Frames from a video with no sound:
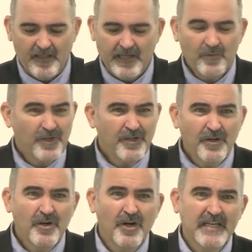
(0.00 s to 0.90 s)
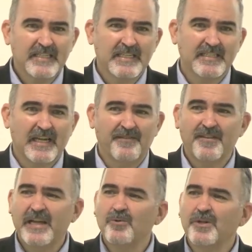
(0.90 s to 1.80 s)
they will not know God as their Savior.
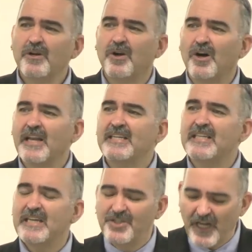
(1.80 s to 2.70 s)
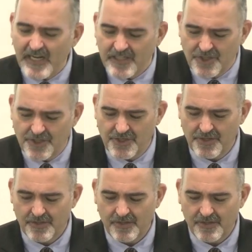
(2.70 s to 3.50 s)
They will know God as their judge.